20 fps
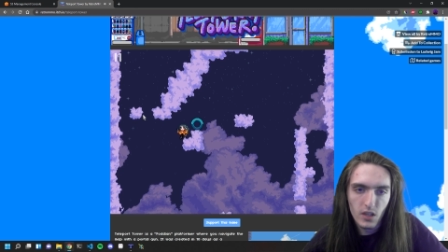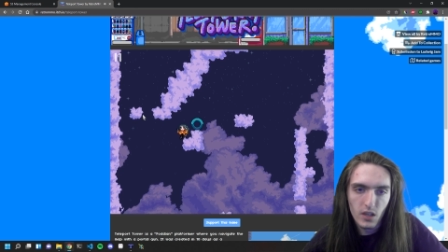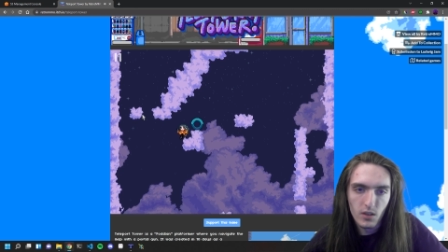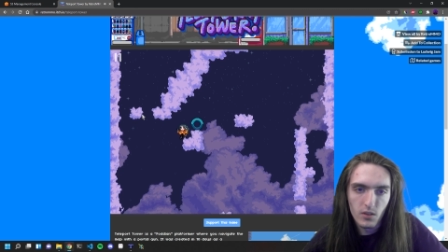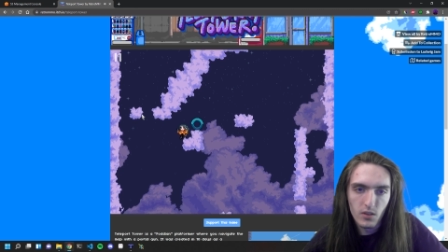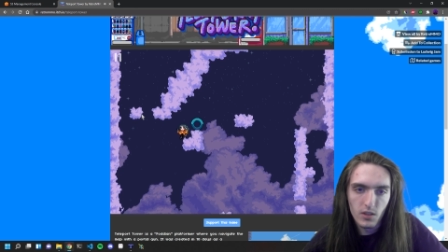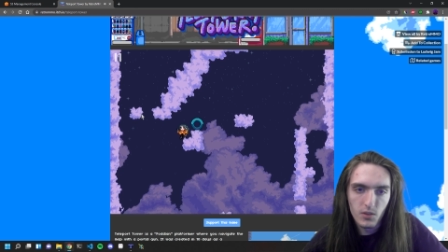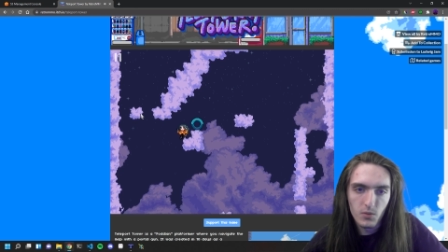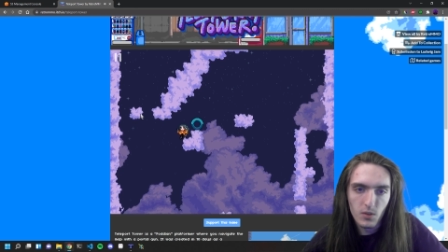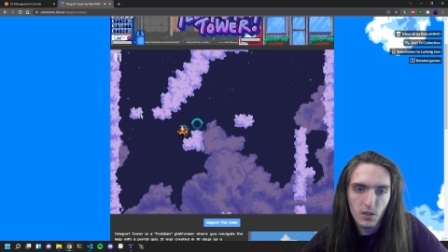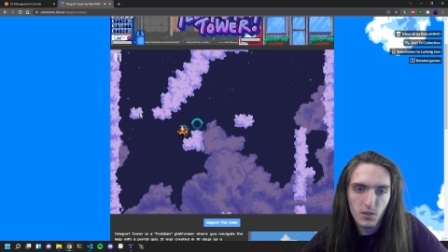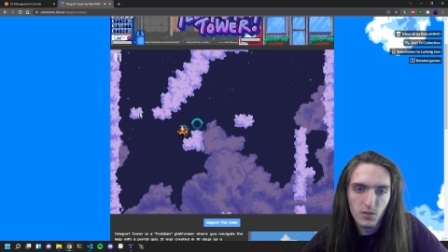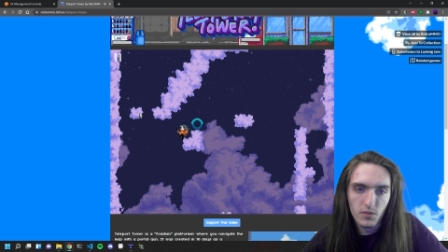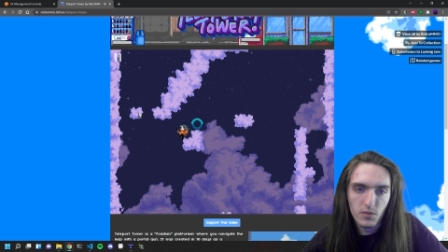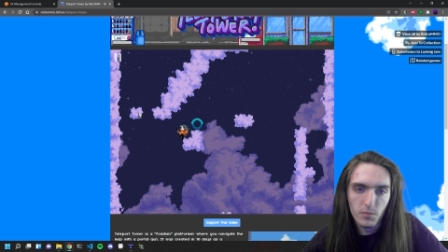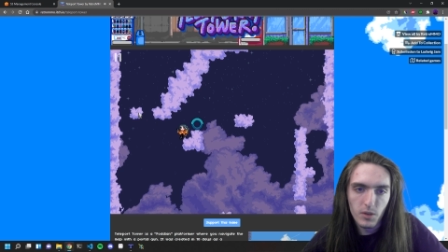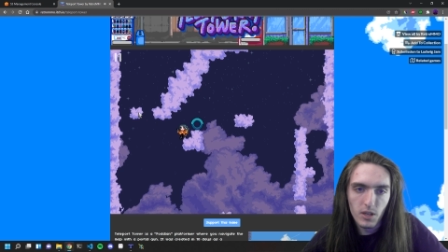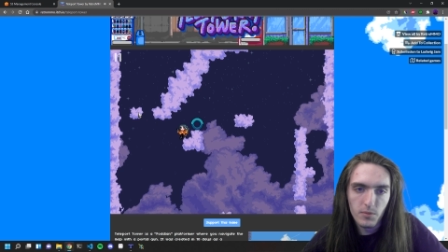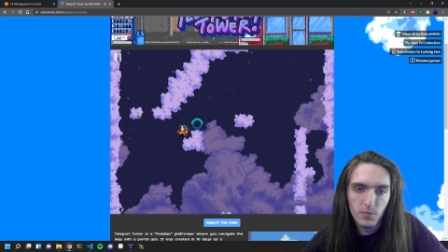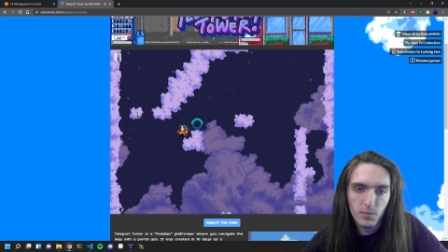you know, that's what I do for
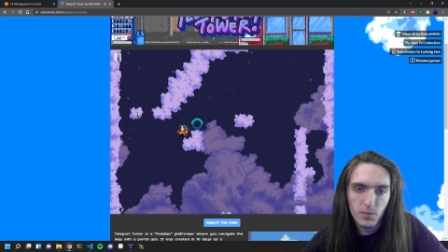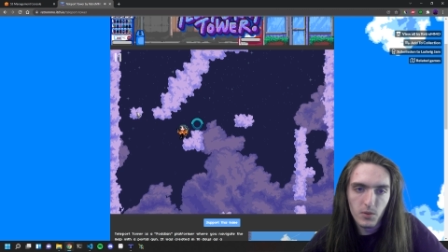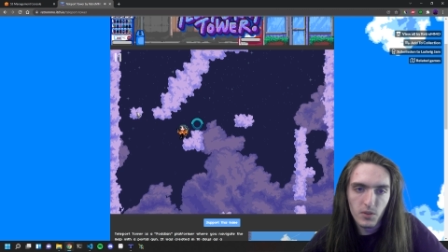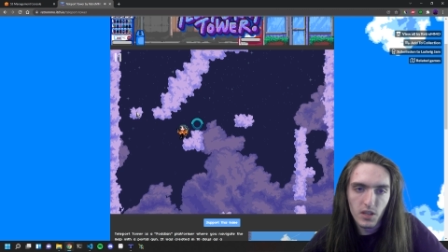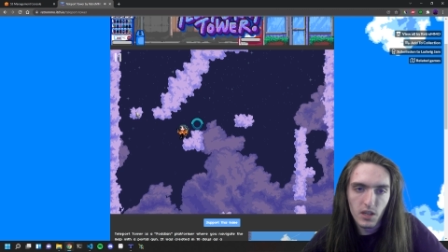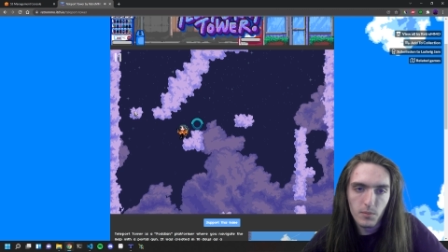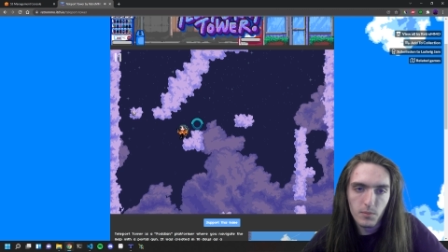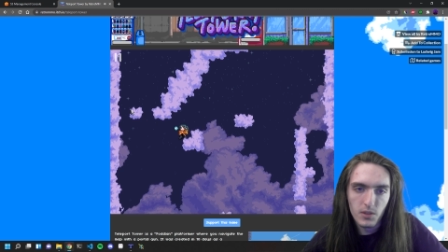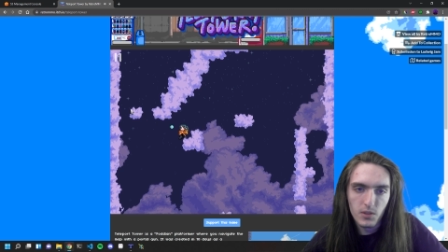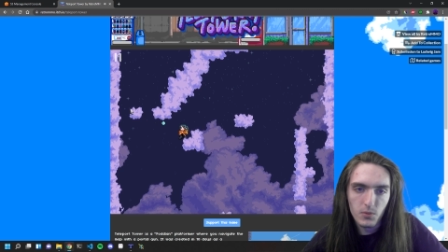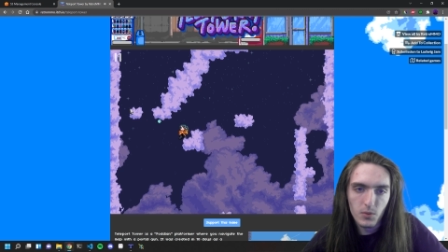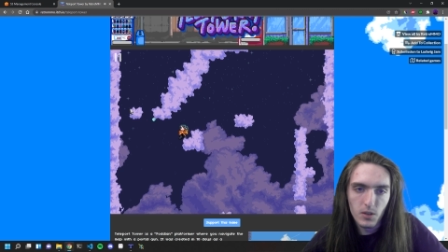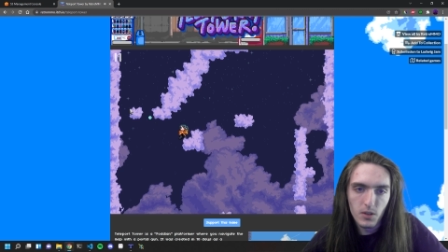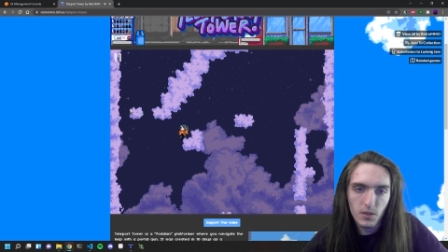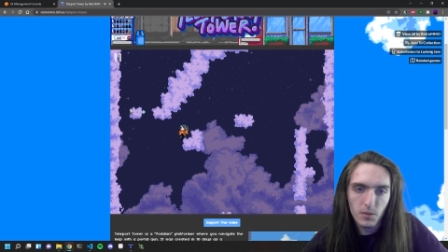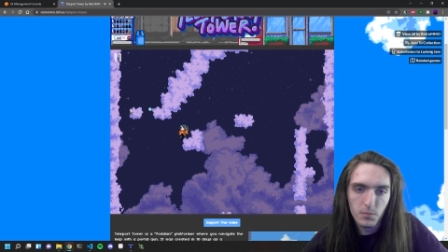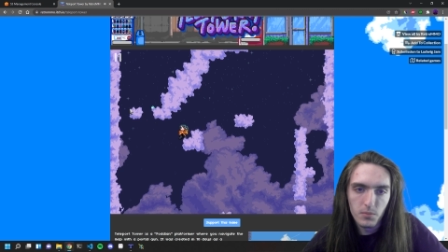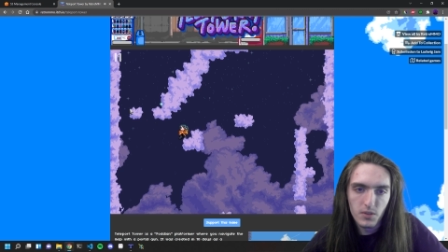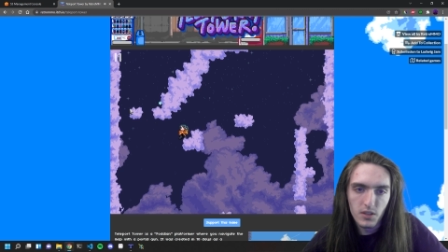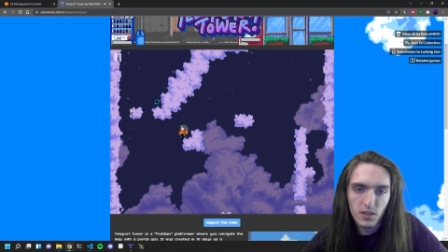my MMO game as well.
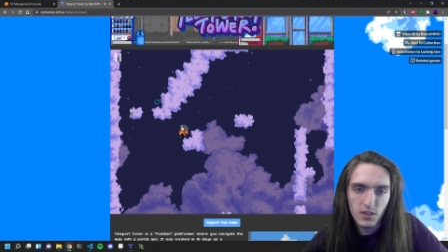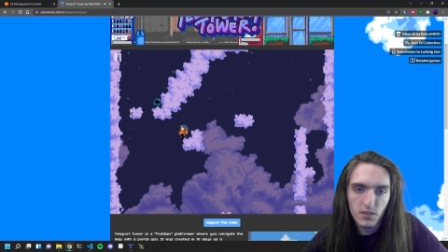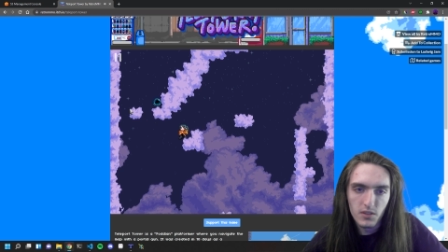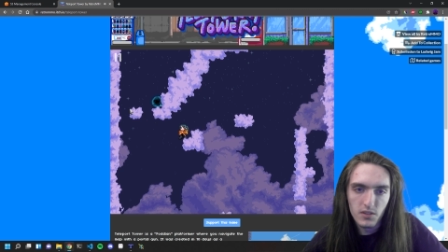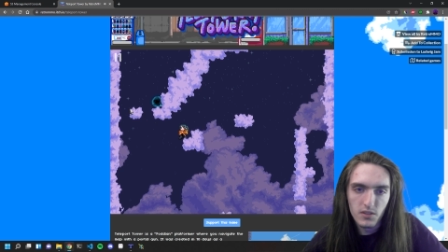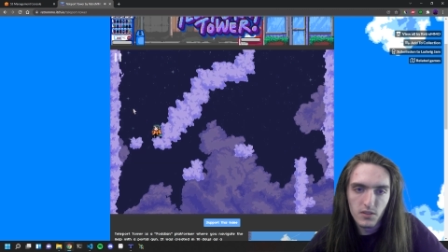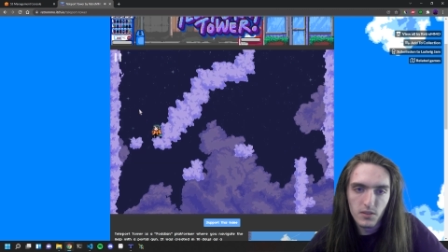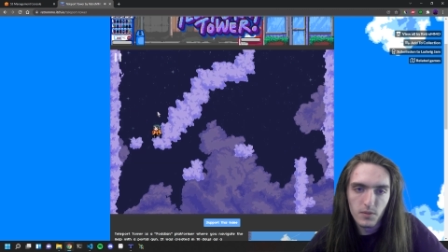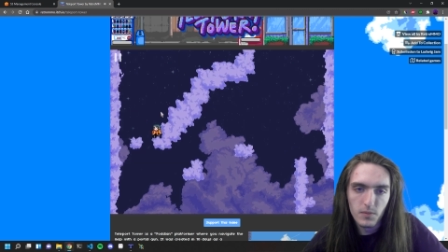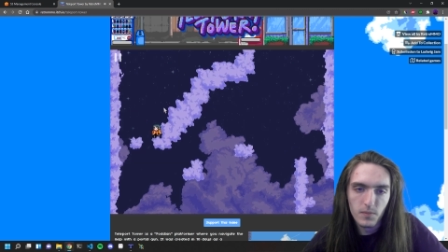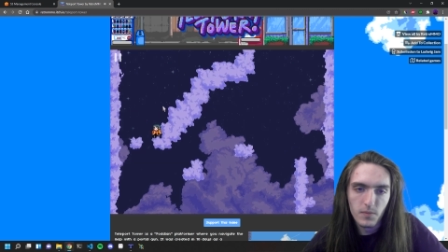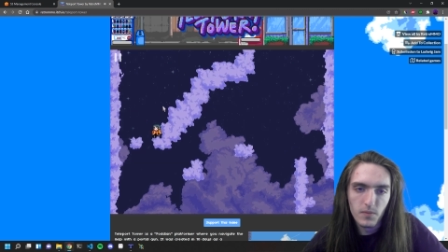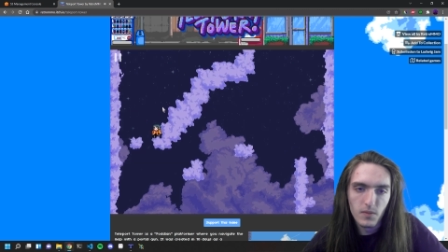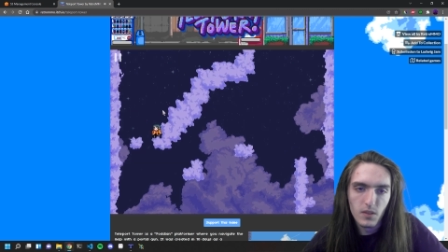I'm pretty used to